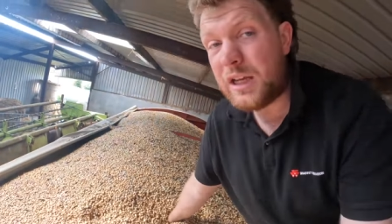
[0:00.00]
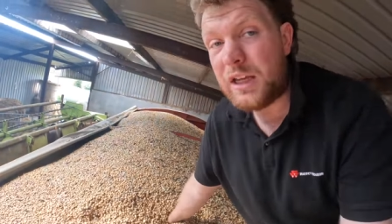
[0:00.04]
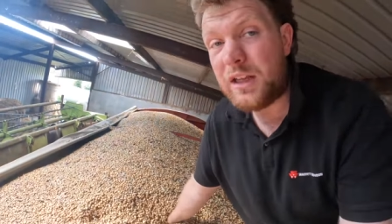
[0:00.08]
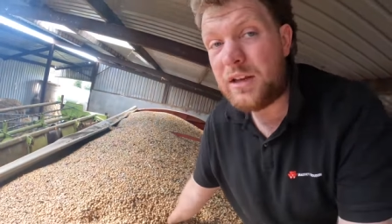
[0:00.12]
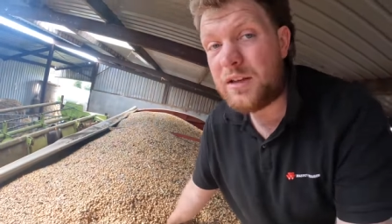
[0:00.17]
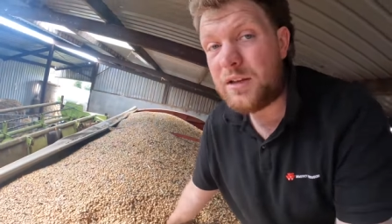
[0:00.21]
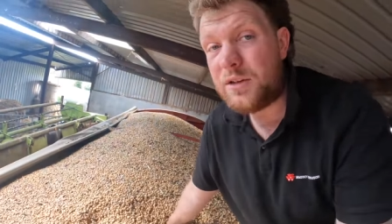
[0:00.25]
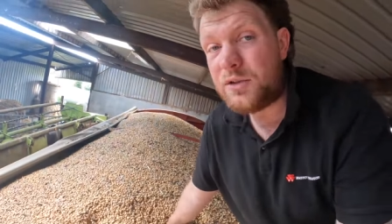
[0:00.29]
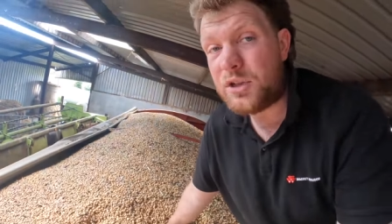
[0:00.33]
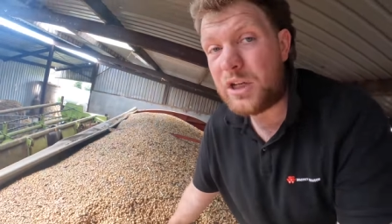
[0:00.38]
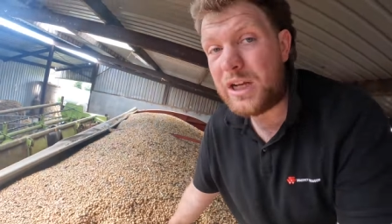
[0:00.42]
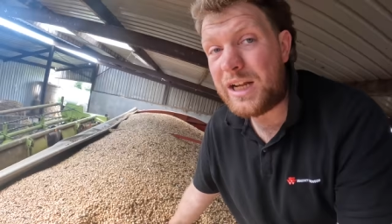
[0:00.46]
heat
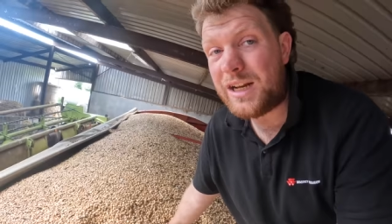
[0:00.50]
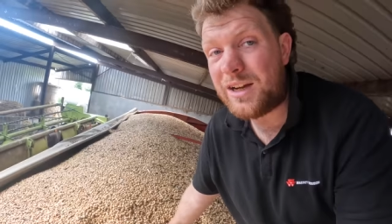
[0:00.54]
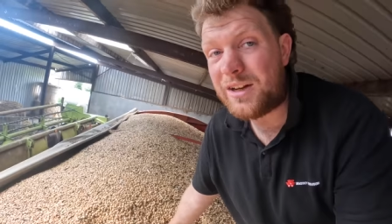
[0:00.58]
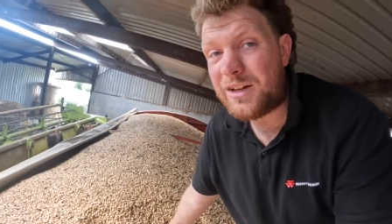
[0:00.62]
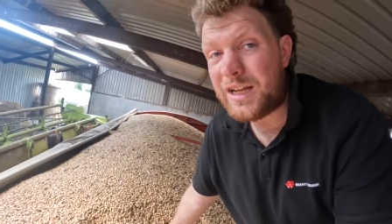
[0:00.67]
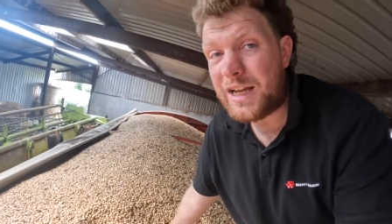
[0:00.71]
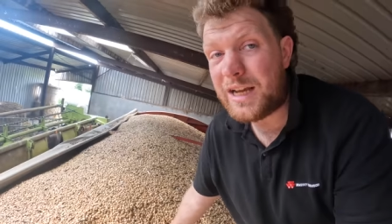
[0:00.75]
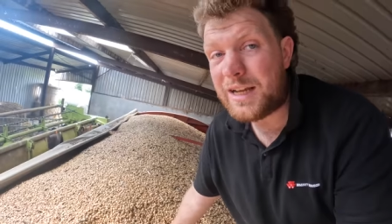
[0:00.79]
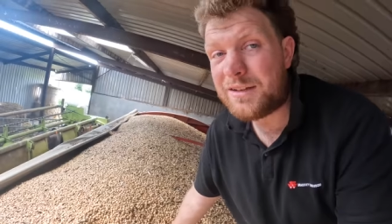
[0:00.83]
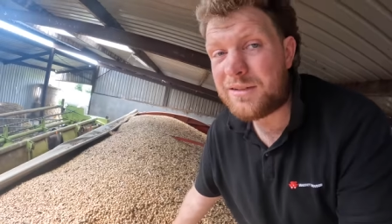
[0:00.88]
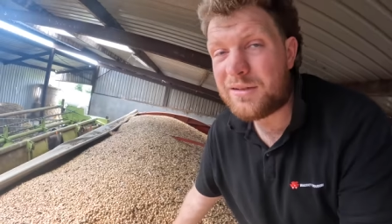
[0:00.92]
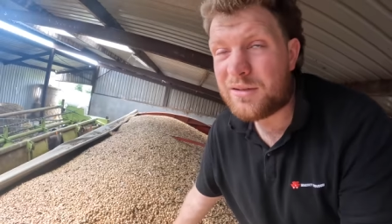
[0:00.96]
in the trailer
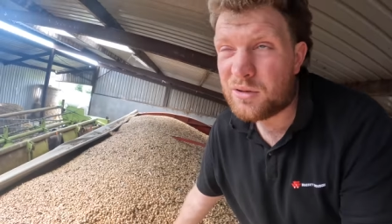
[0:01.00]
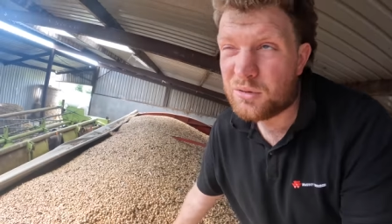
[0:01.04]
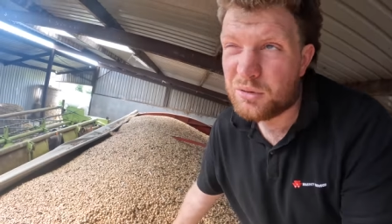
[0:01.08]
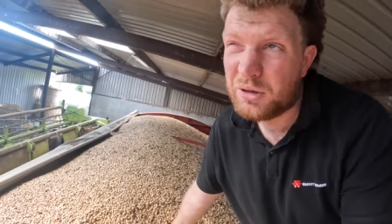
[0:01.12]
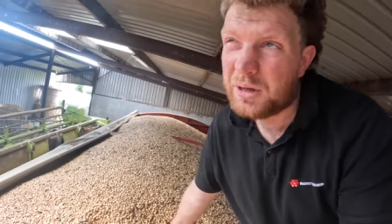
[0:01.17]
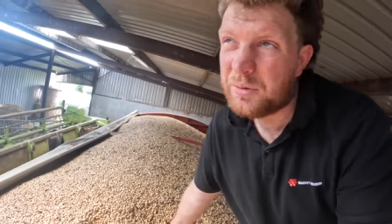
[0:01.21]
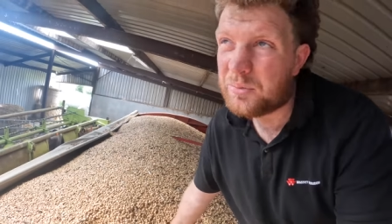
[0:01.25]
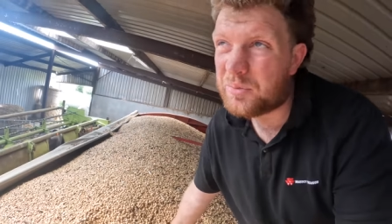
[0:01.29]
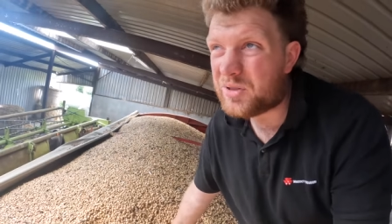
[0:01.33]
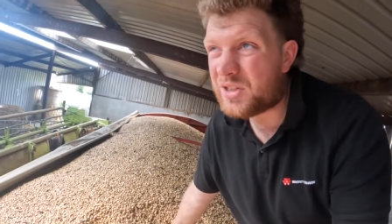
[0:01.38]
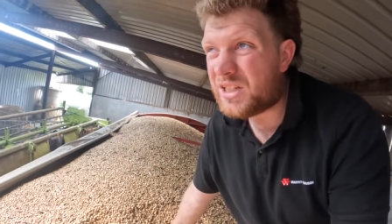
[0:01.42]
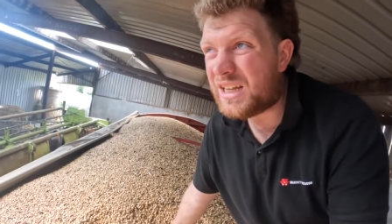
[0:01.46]
yet.
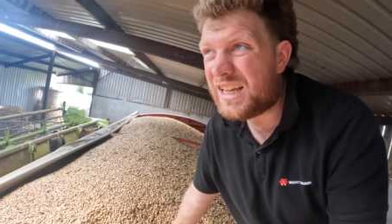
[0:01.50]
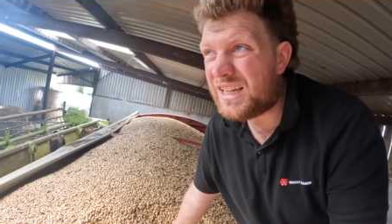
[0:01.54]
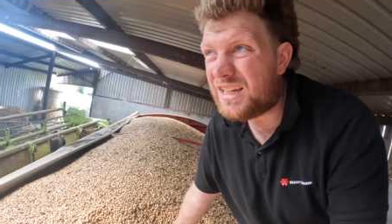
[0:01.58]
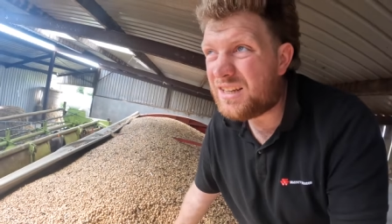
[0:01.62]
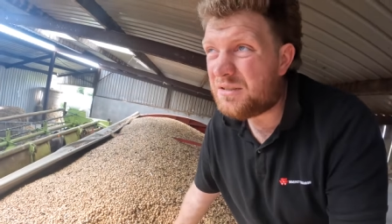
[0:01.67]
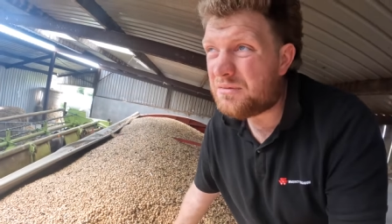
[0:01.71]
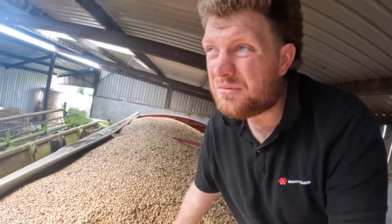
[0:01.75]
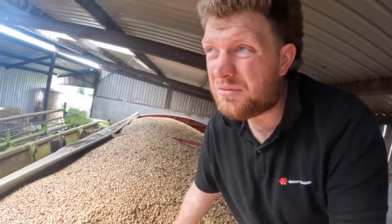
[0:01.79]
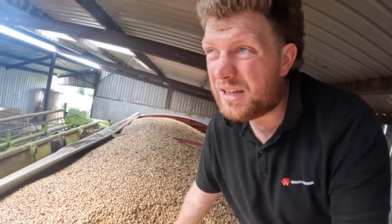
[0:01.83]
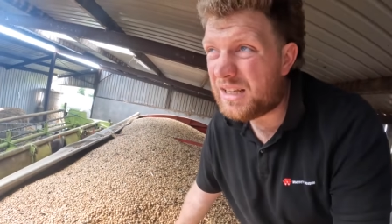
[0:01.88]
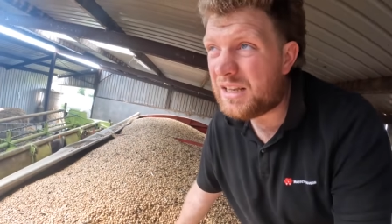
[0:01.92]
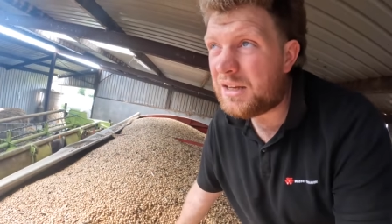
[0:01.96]
20%
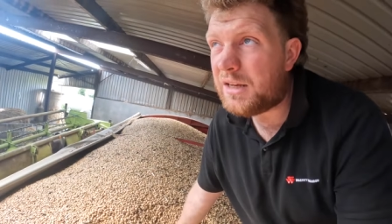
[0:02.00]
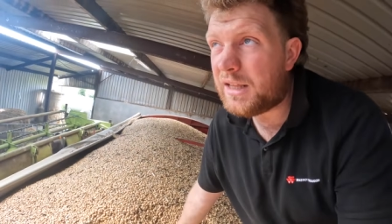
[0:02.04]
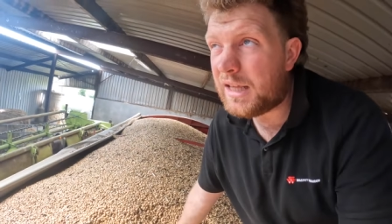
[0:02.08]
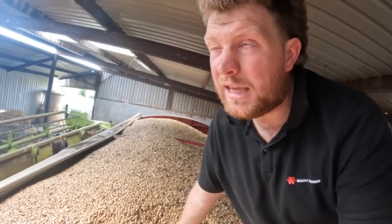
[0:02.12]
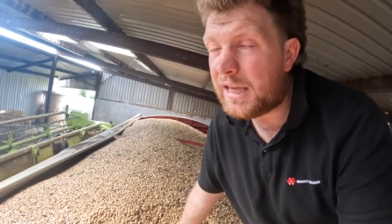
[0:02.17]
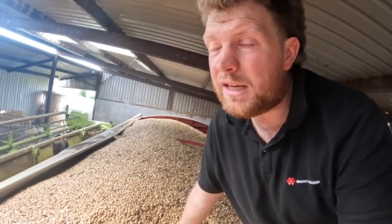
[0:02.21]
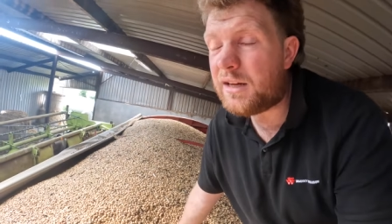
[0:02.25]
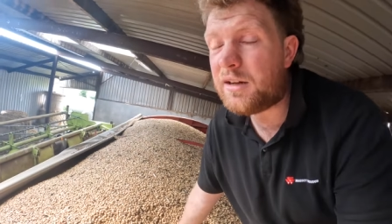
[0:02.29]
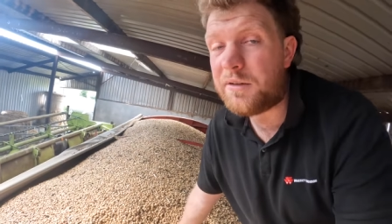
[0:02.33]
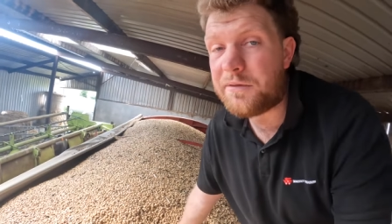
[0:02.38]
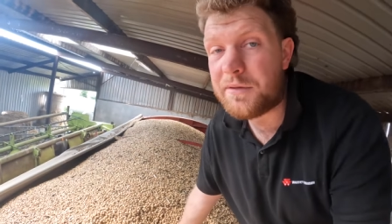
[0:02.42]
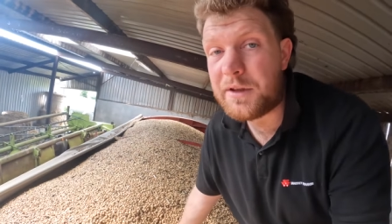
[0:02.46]
it will
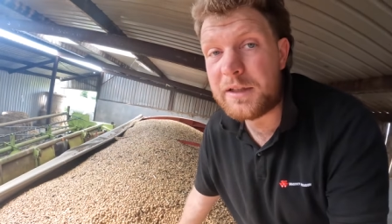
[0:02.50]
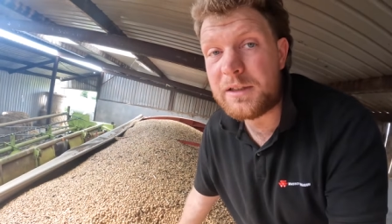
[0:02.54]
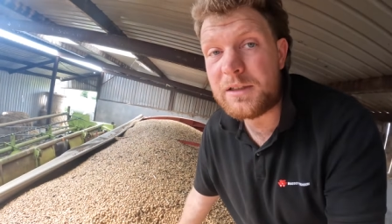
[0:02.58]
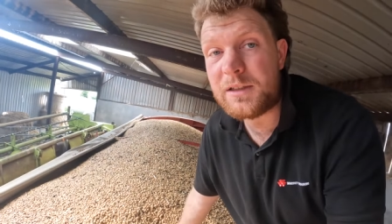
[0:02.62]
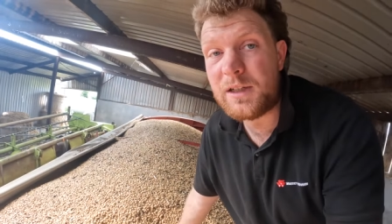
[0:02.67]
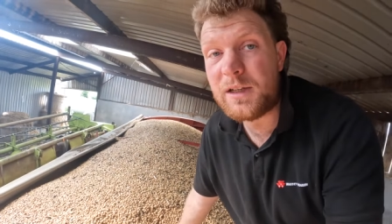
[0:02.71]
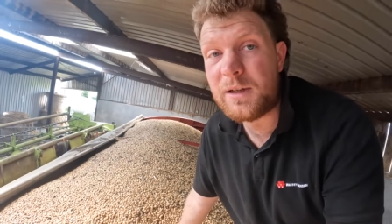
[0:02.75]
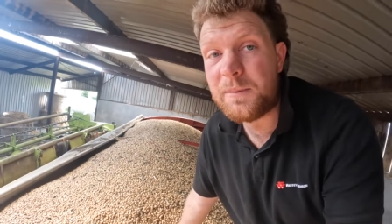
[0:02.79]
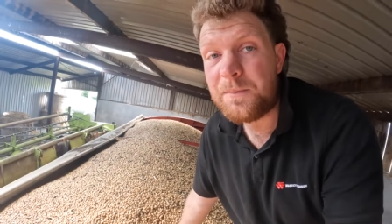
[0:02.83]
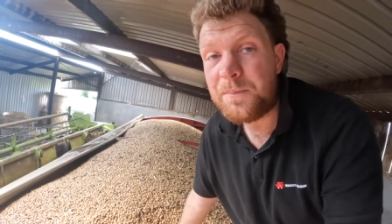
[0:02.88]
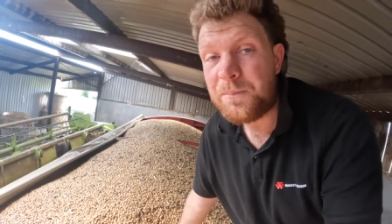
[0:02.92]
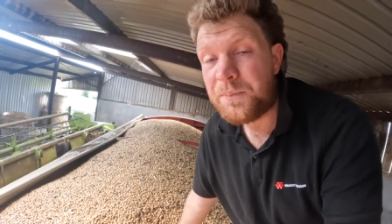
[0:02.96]
heat
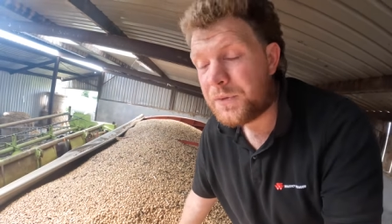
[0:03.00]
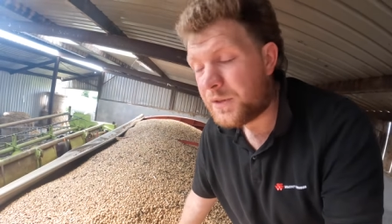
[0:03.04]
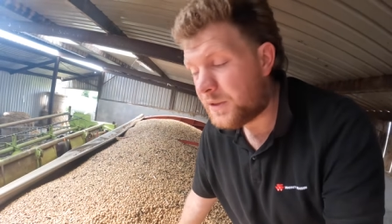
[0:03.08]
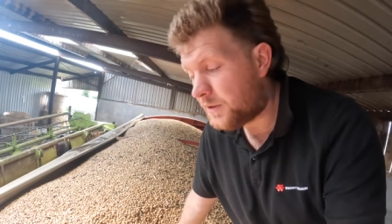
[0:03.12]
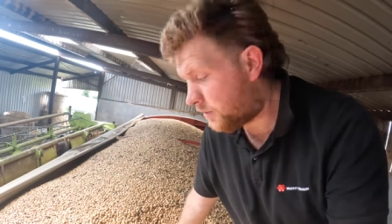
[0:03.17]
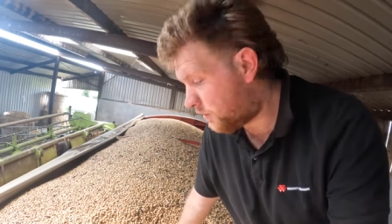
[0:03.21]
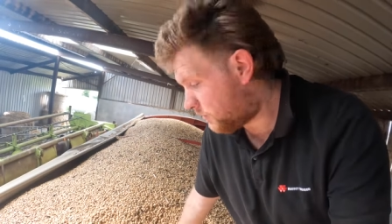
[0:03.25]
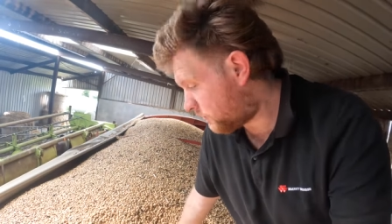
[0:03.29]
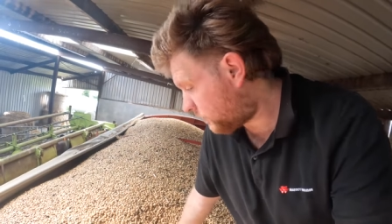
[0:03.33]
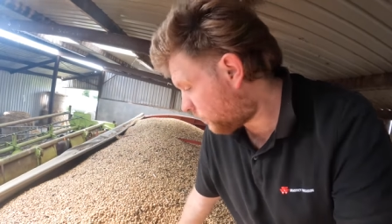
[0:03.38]
eventually. So